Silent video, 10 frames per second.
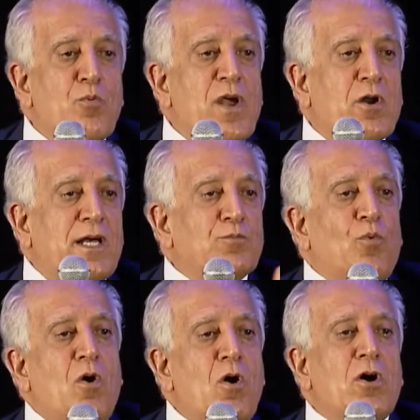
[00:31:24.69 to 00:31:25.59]
we are at
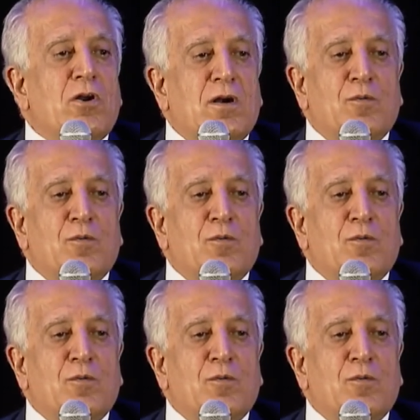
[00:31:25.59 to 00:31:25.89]
war